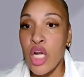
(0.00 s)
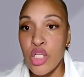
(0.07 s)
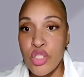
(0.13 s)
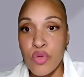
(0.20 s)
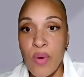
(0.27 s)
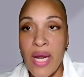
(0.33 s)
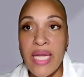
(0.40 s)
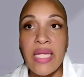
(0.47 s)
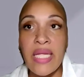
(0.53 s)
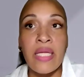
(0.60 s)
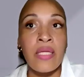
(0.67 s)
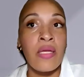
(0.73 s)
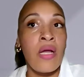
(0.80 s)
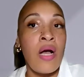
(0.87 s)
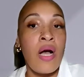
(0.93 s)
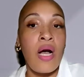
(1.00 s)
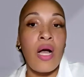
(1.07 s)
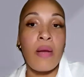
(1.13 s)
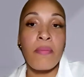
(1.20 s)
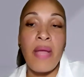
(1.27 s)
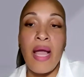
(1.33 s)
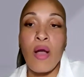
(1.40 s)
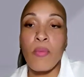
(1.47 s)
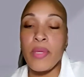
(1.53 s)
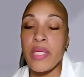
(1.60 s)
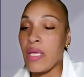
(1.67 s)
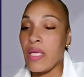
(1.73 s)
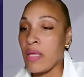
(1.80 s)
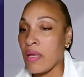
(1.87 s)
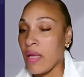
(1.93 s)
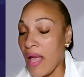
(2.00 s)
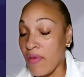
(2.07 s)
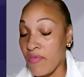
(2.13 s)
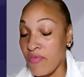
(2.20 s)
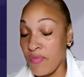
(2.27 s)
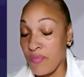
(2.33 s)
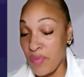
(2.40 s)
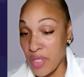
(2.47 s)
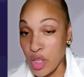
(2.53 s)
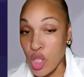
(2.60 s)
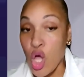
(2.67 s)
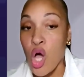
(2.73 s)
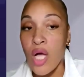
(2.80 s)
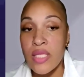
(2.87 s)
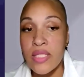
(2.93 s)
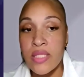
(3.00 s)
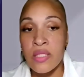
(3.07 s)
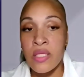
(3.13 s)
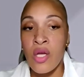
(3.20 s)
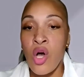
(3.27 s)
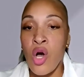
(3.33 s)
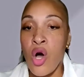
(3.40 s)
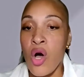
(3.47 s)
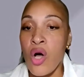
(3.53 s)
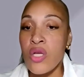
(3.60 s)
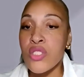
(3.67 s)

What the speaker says: In underwriting, how many have been lost.